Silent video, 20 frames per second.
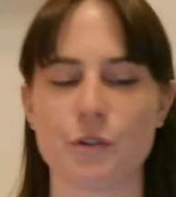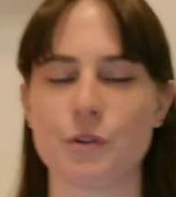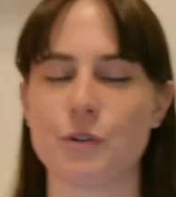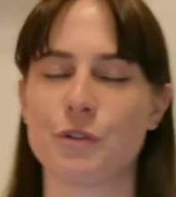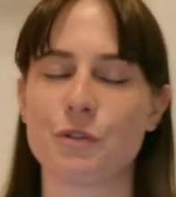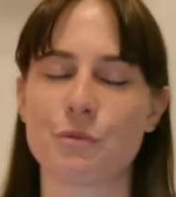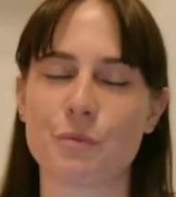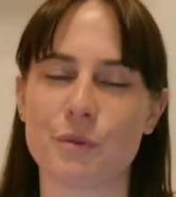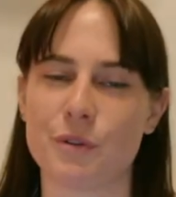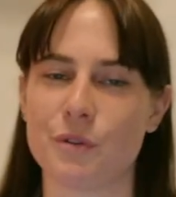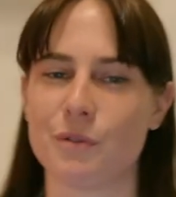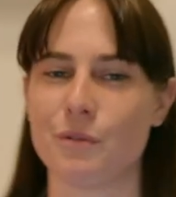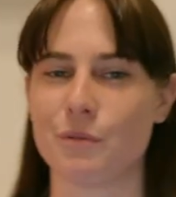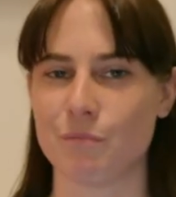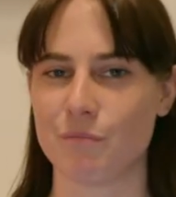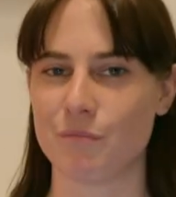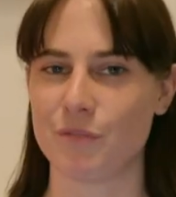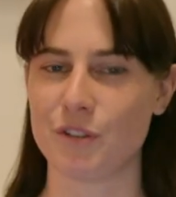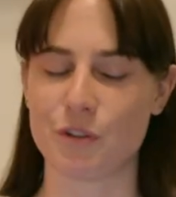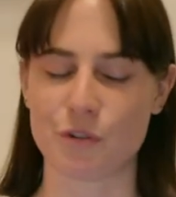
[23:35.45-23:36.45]
goes with the,
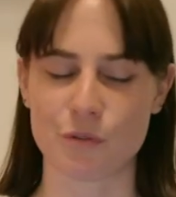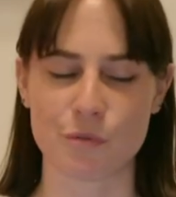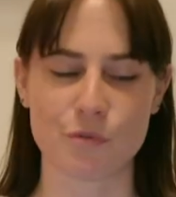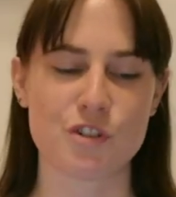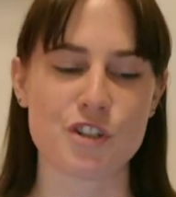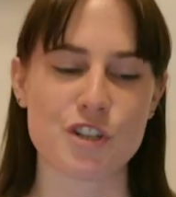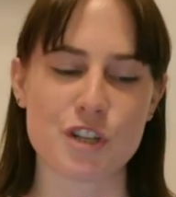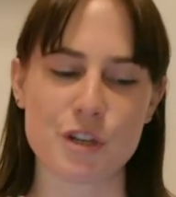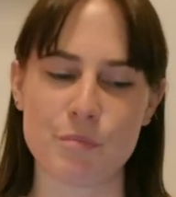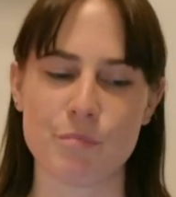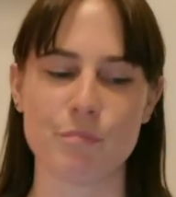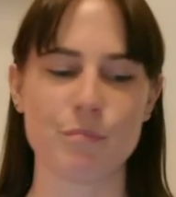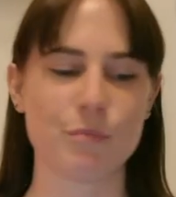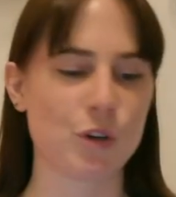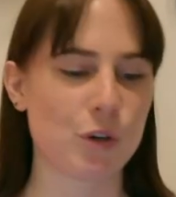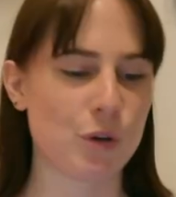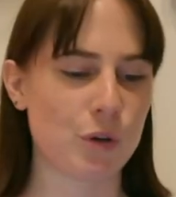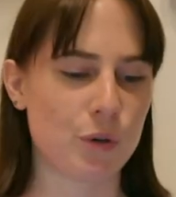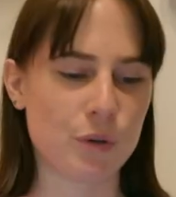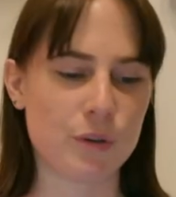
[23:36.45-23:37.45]
you know, gym
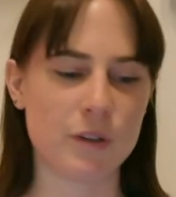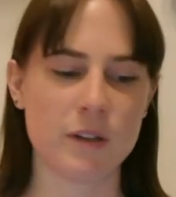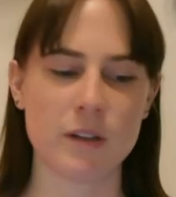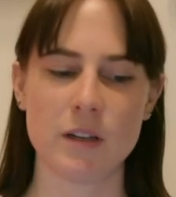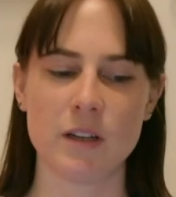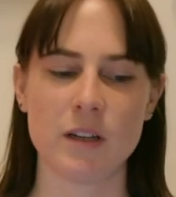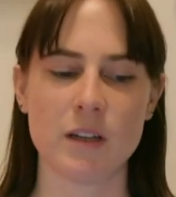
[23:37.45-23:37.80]
goal.